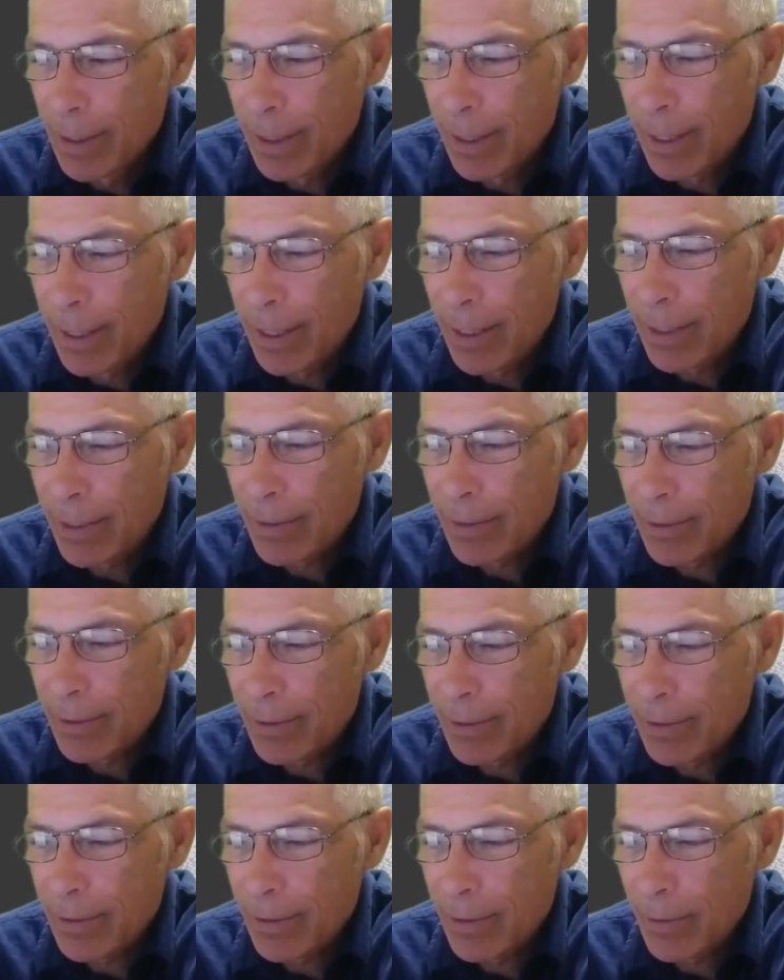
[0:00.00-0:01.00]
And
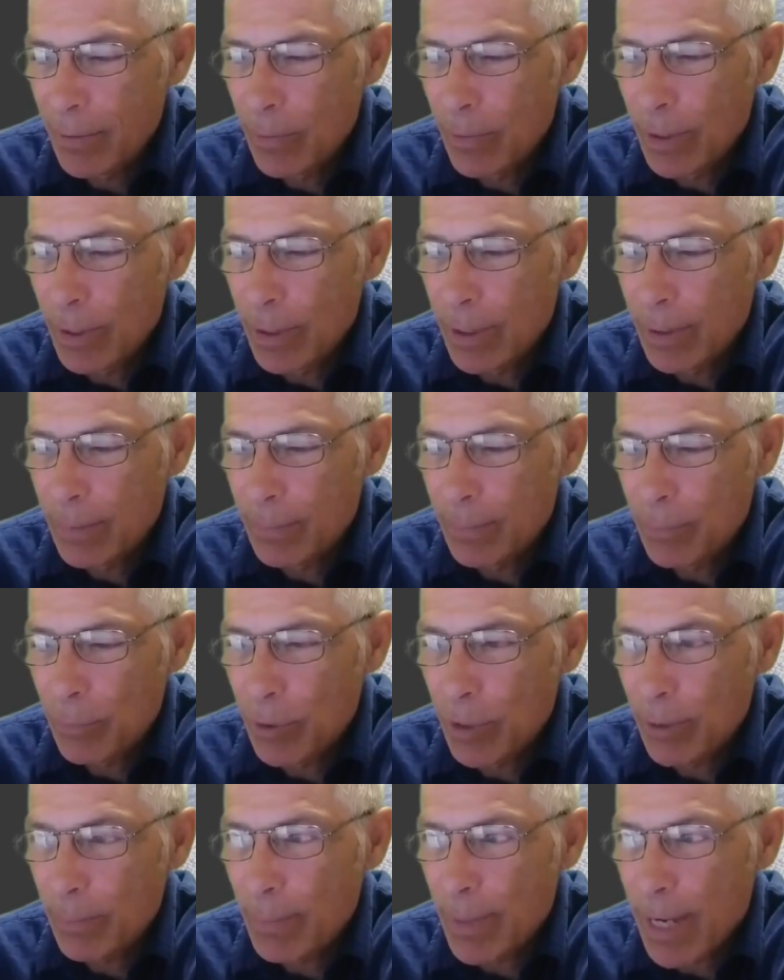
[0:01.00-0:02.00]
when I
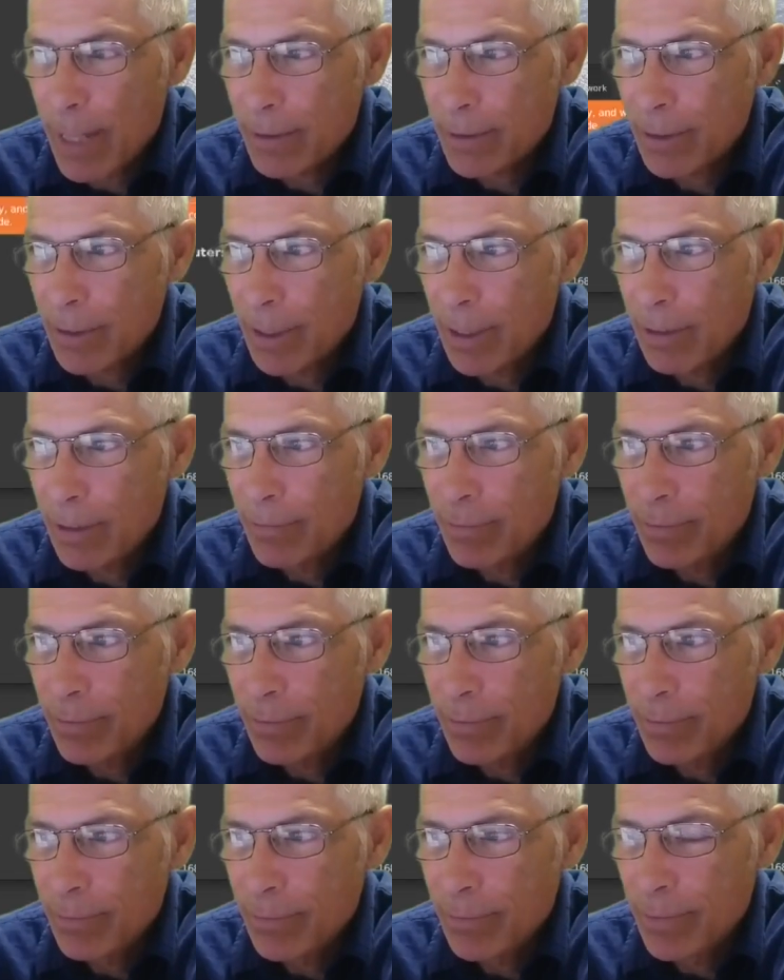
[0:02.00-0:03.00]
bring it back to life,
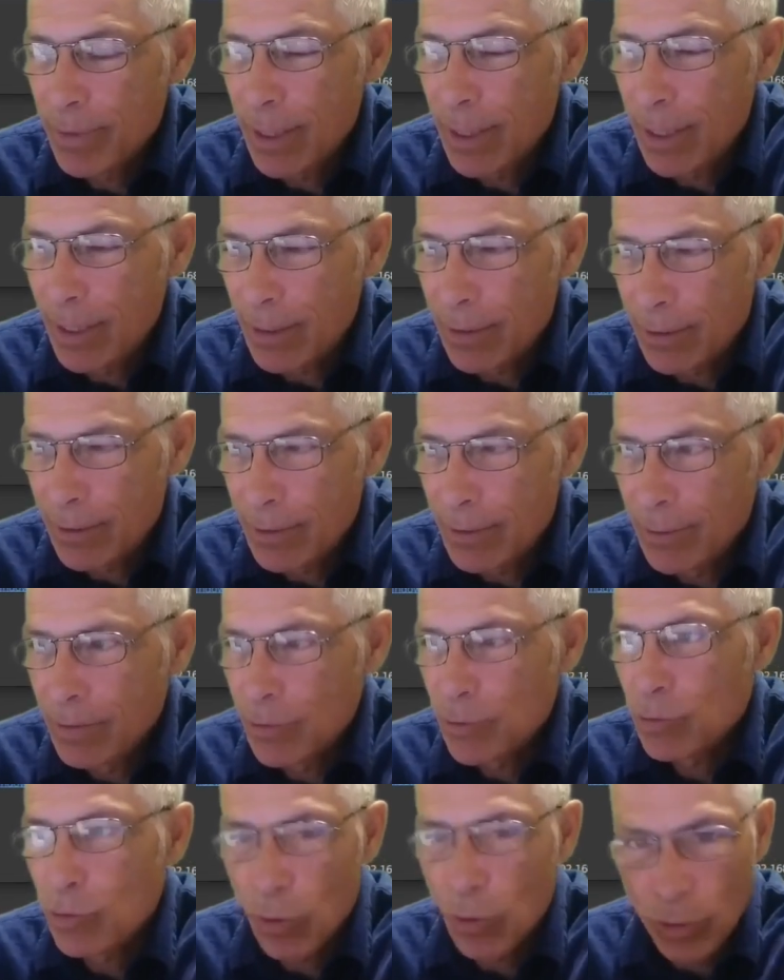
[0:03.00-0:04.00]
it
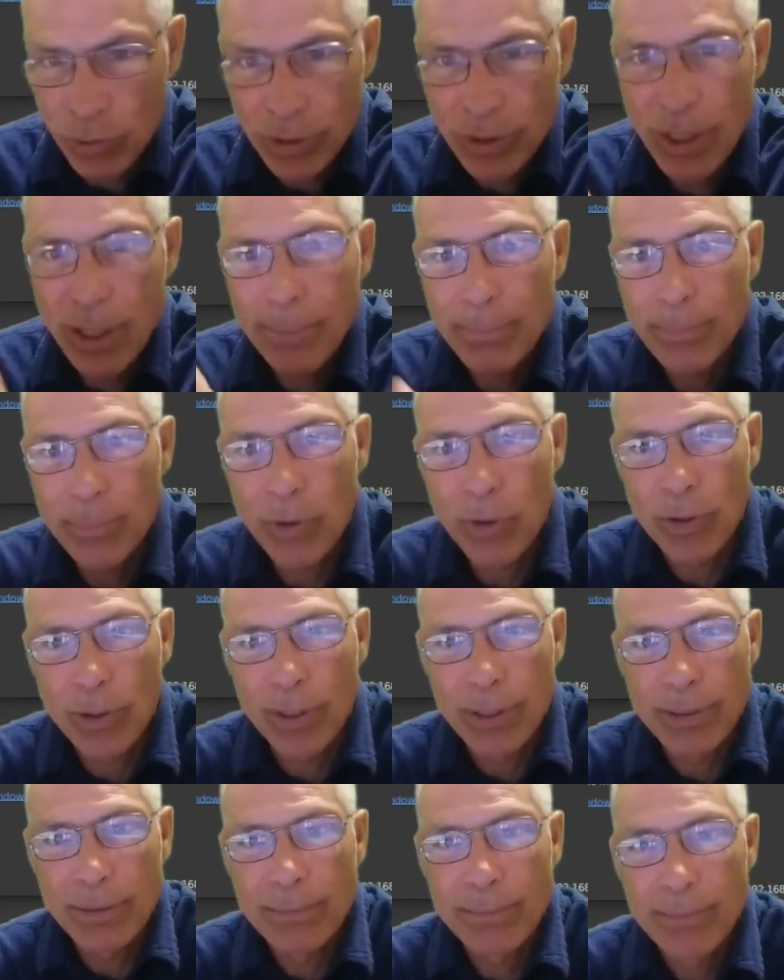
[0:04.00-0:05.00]
scrolls up, or
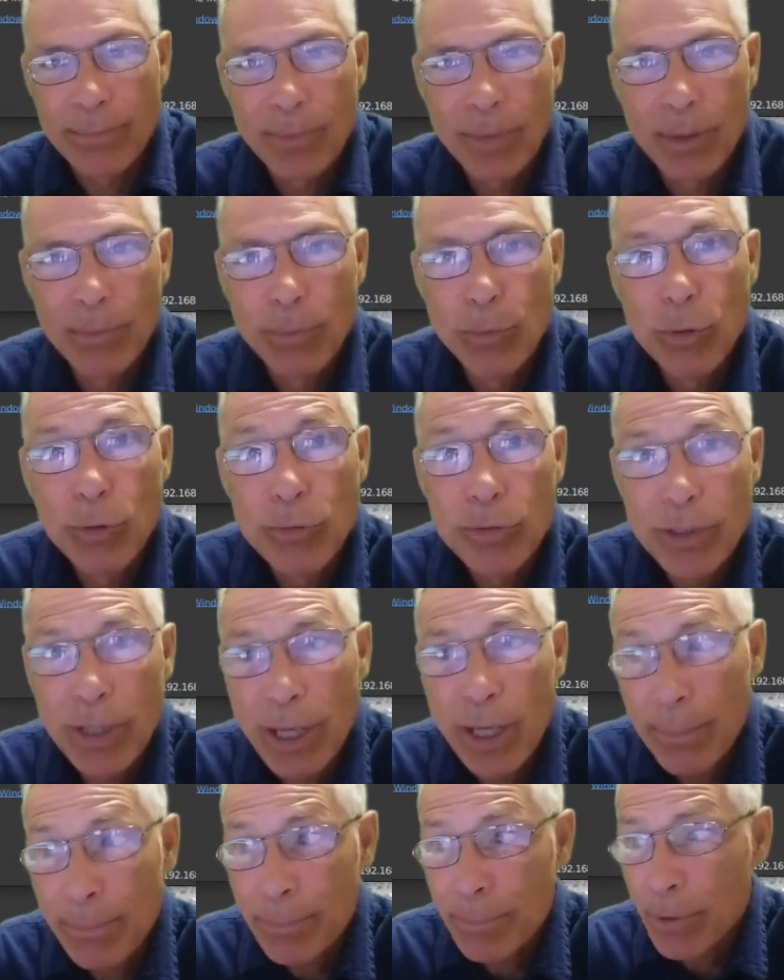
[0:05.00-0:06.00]
it moves
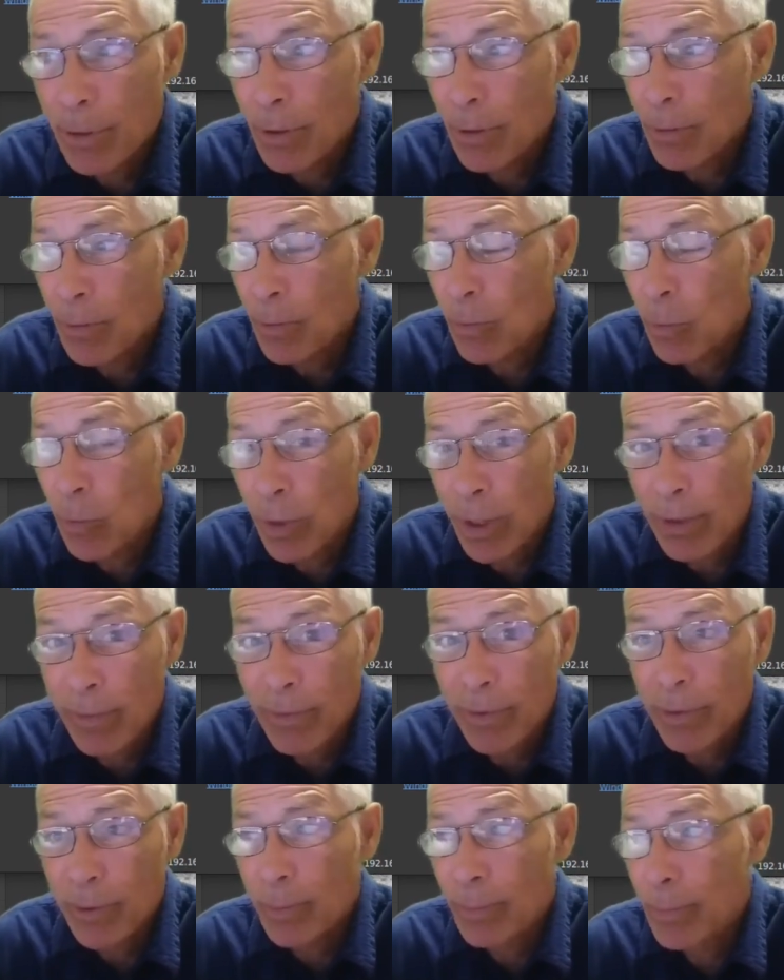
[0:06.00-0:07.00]
up, or
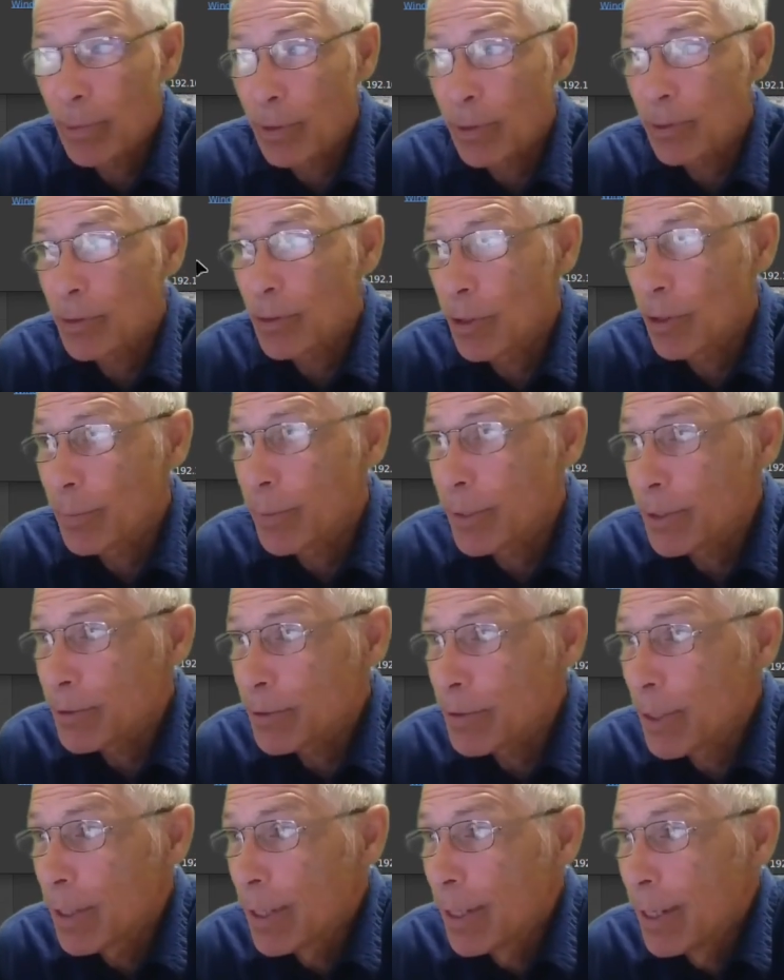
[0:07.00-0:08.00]
whatever the term
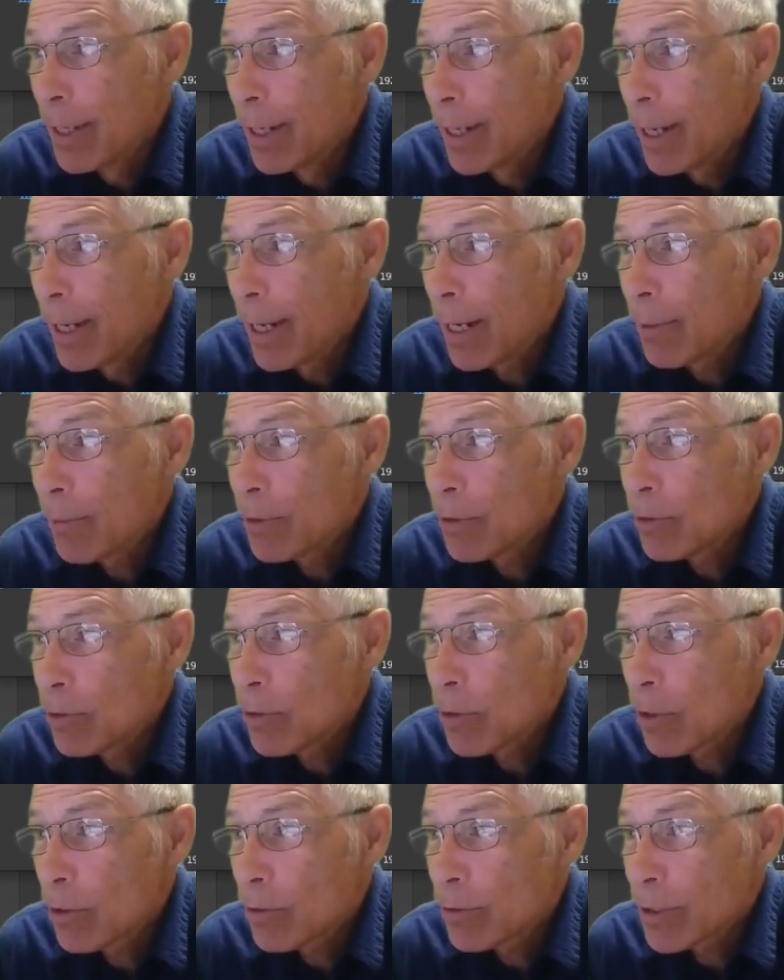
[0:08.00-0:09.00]
is. And when you
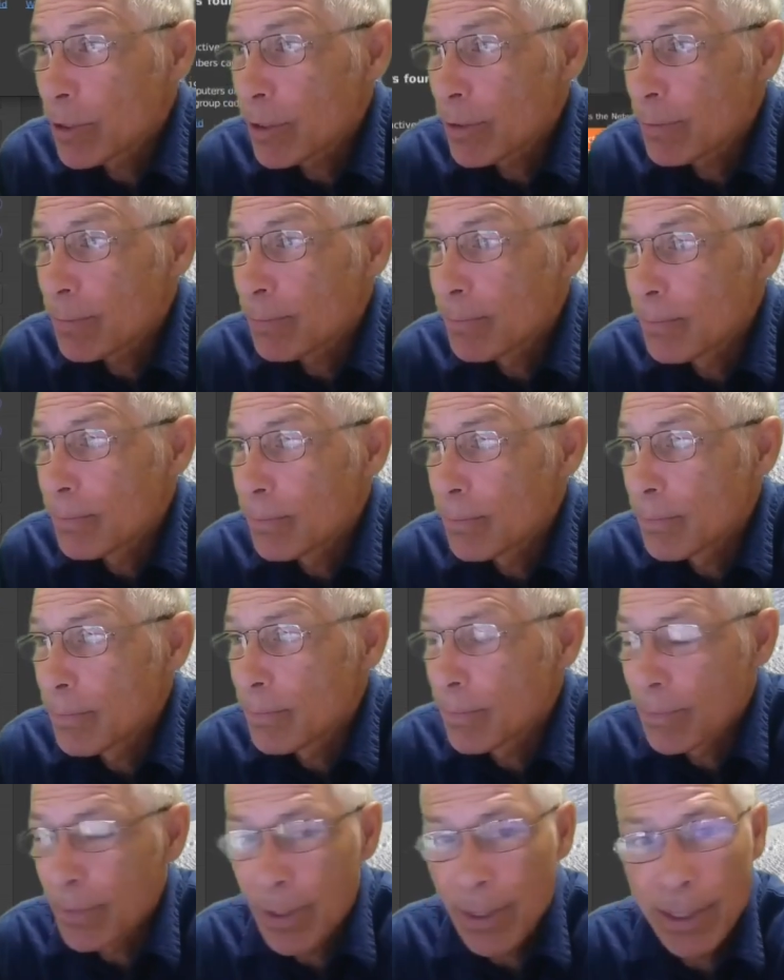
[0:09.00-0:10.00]
close it,
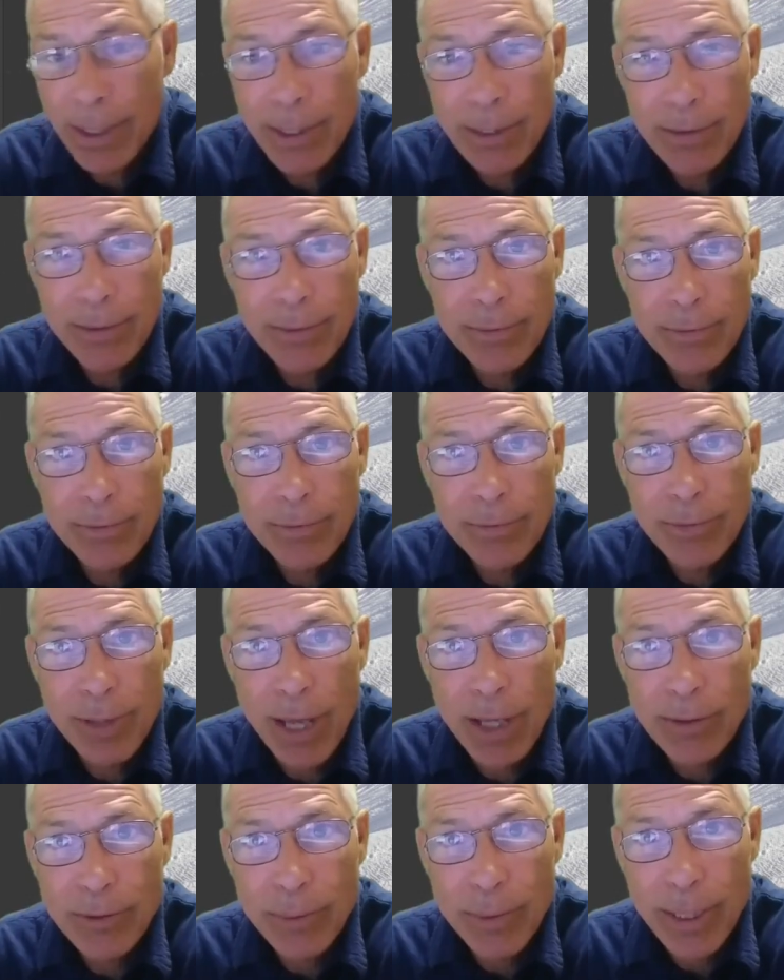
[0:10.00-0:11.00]
it
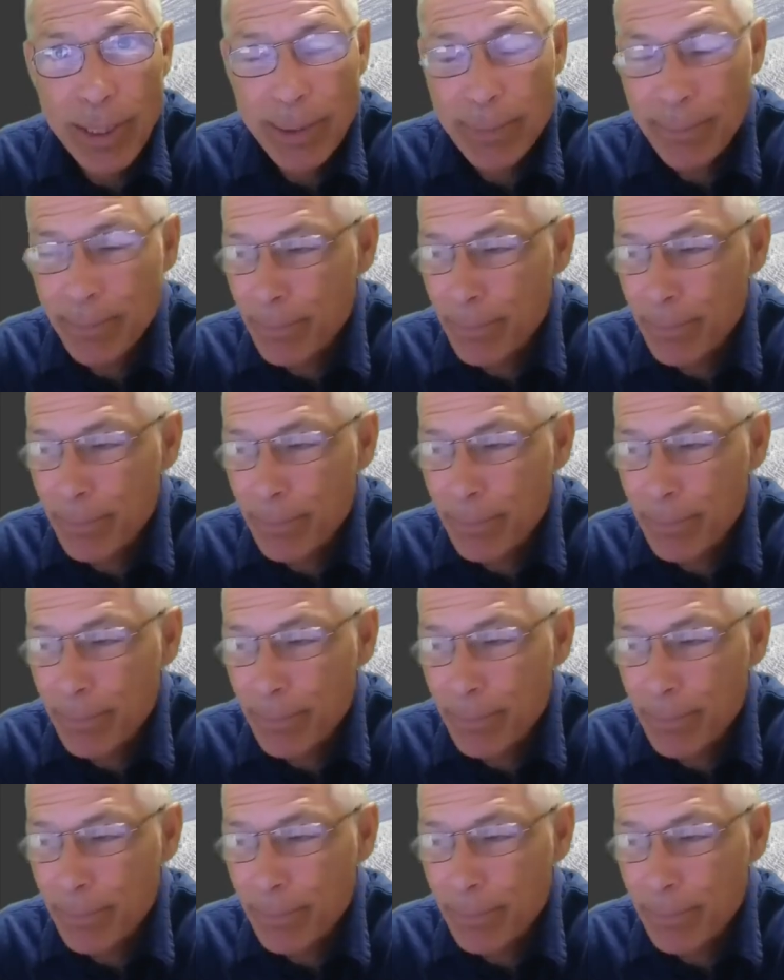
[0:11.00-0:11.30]
flies away.